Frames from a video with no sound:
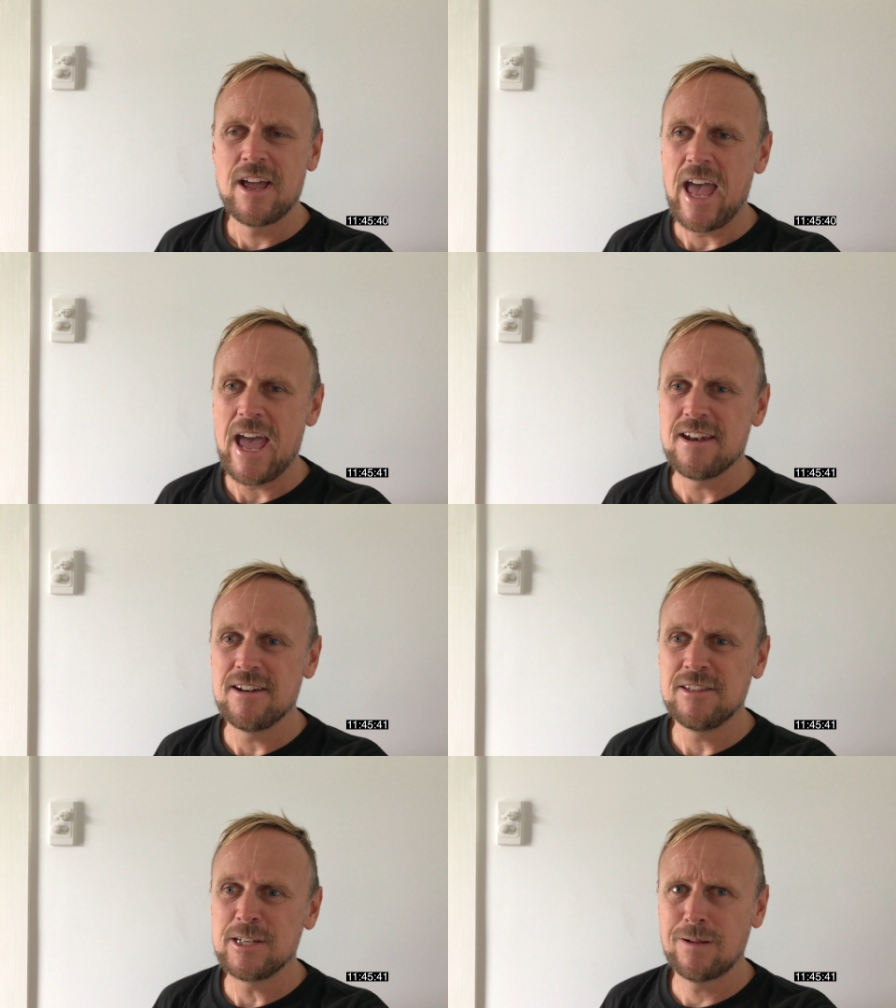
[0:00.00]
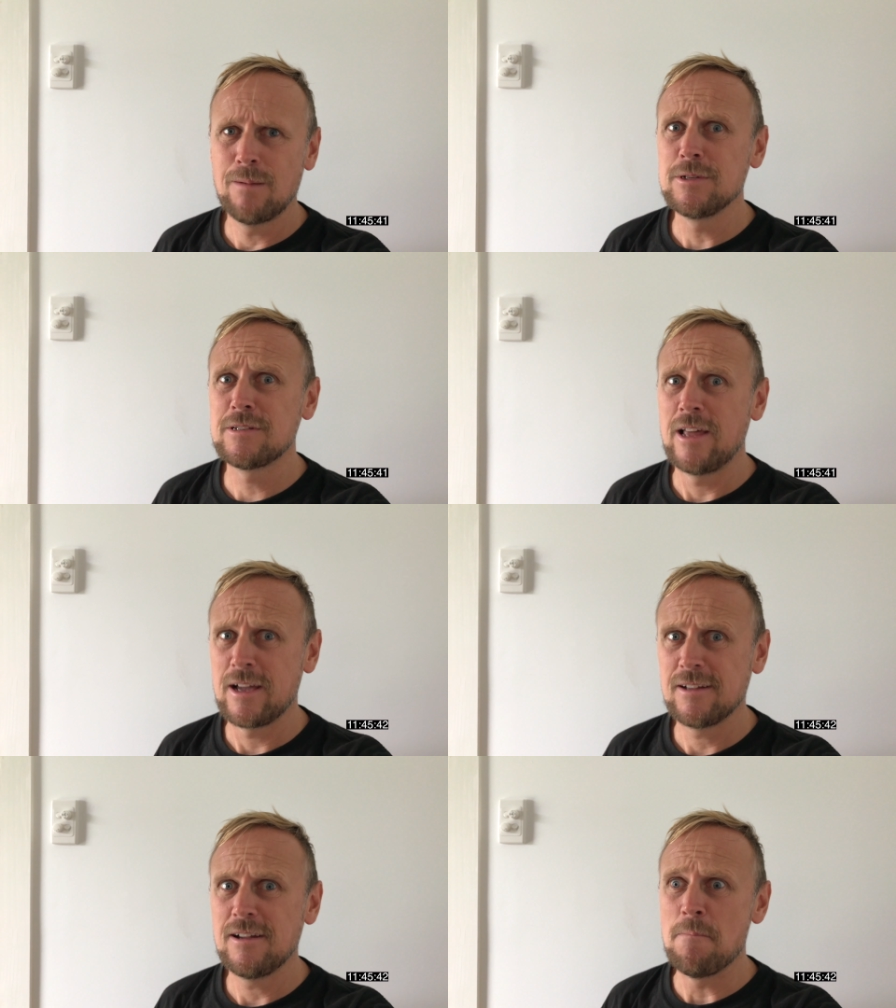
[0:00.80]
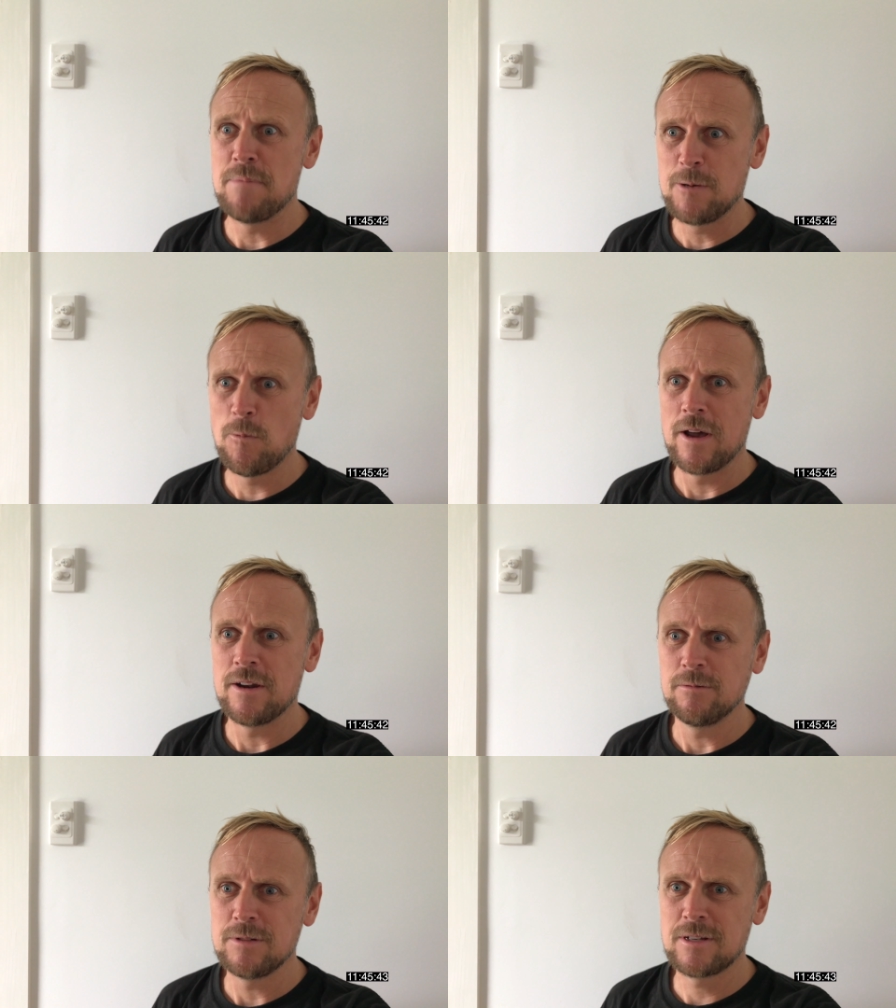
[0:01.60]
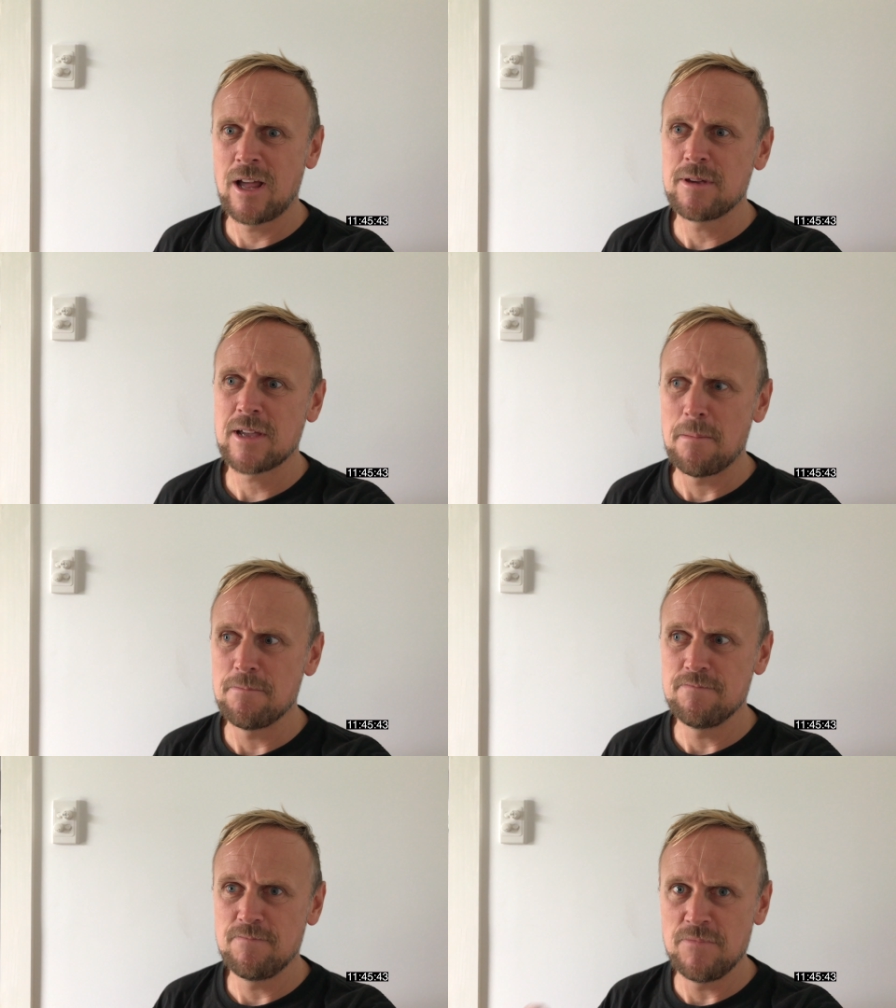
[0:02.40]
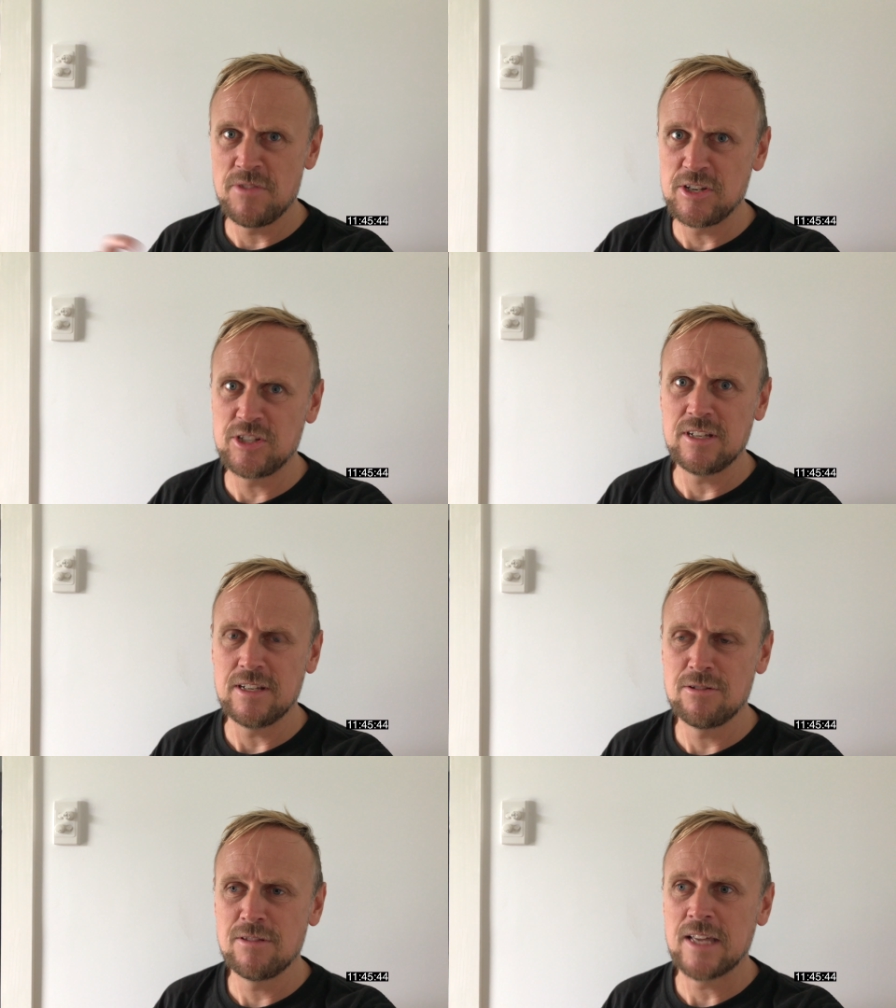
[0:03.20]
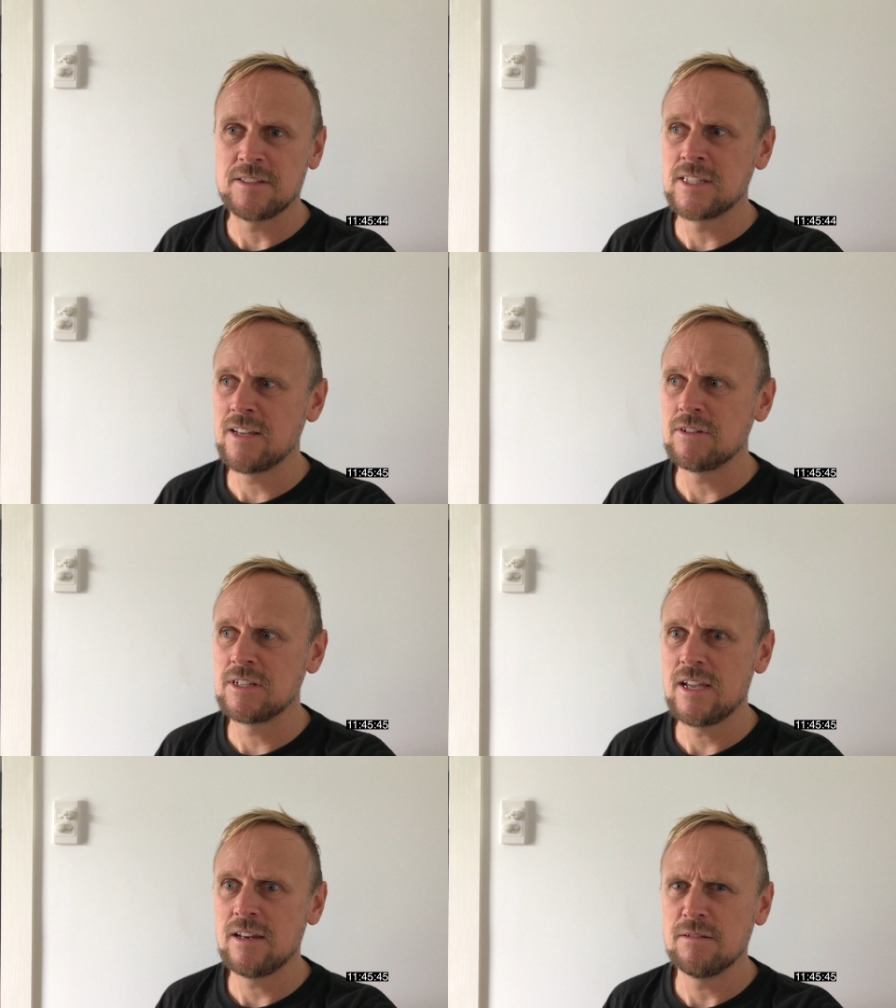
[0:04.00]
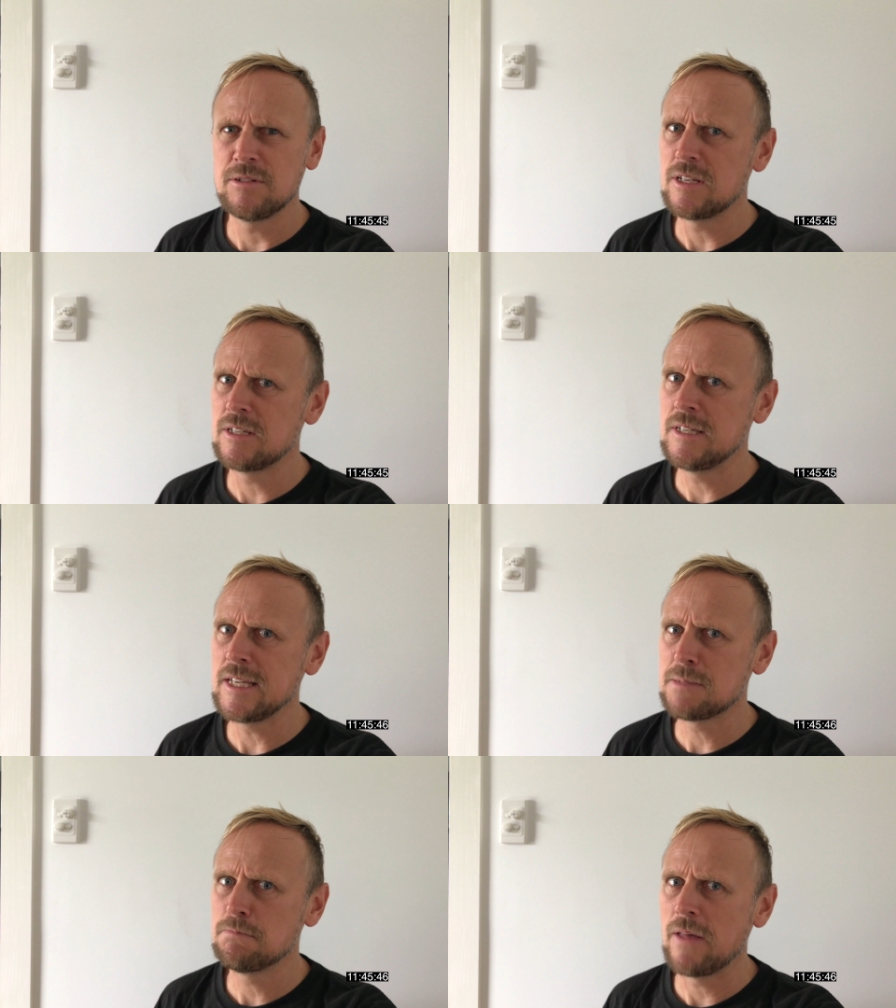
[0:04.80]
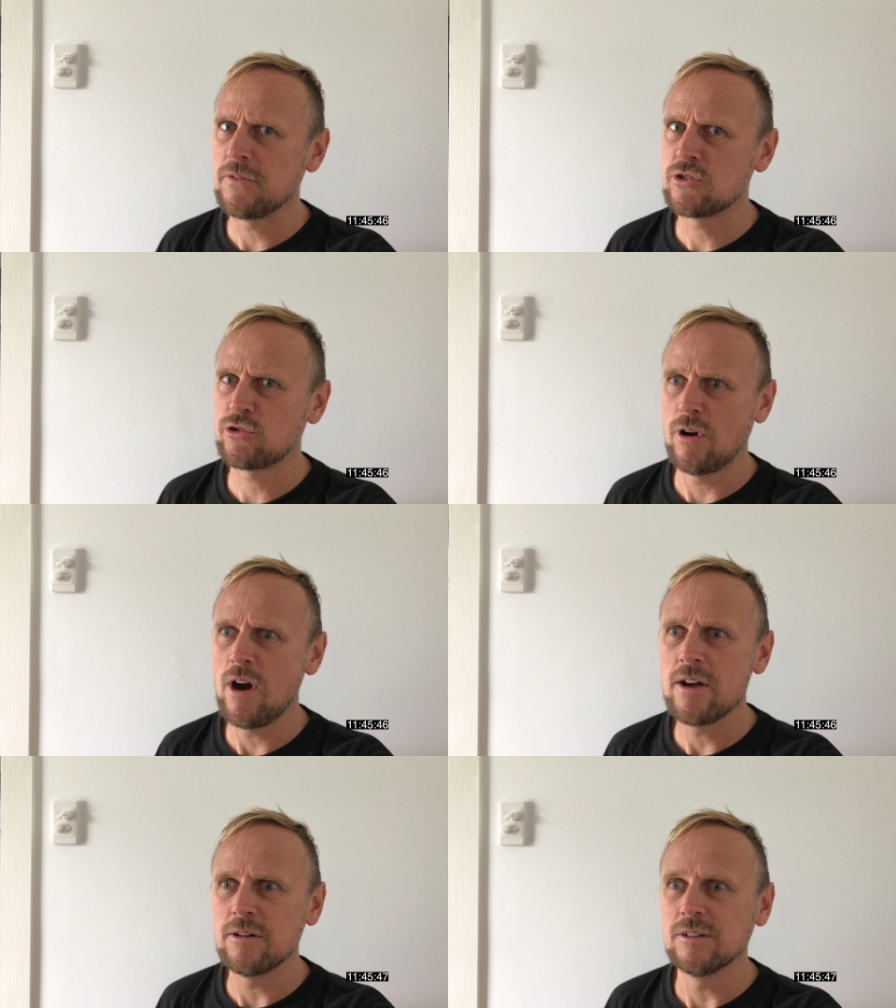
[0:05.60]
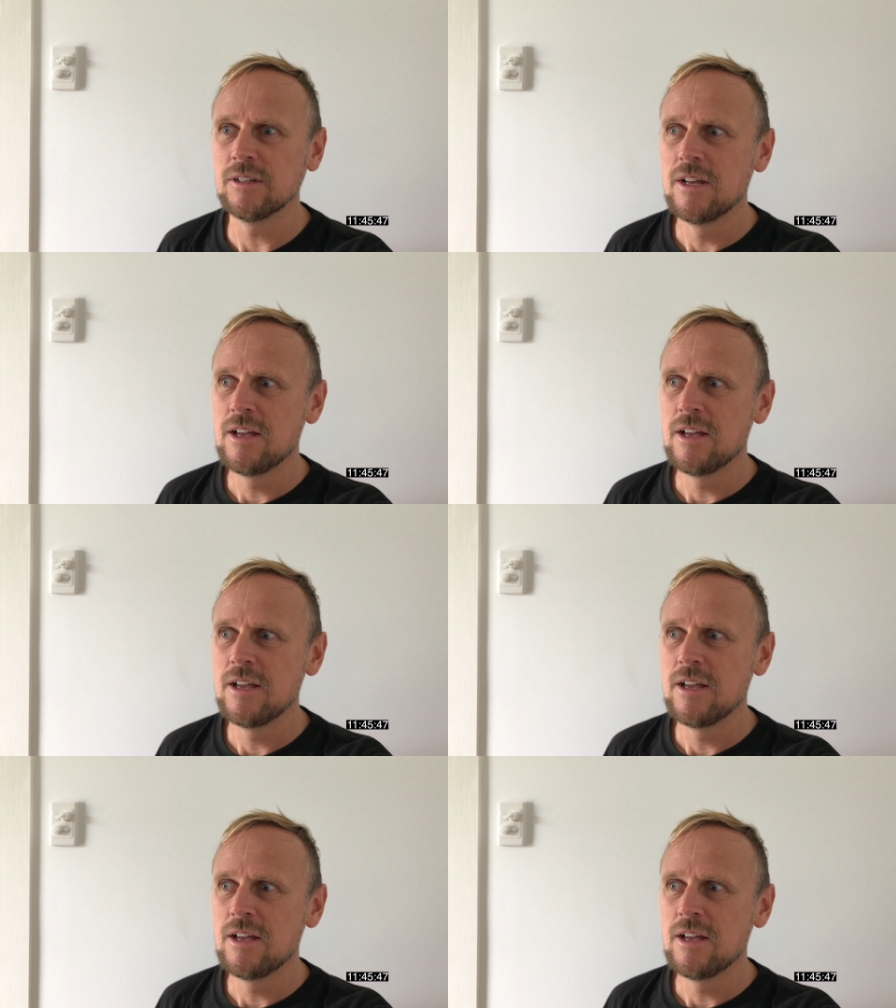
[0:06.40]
And this one was like a big one. It was coming up this year, 2017. It was a 6-month trial.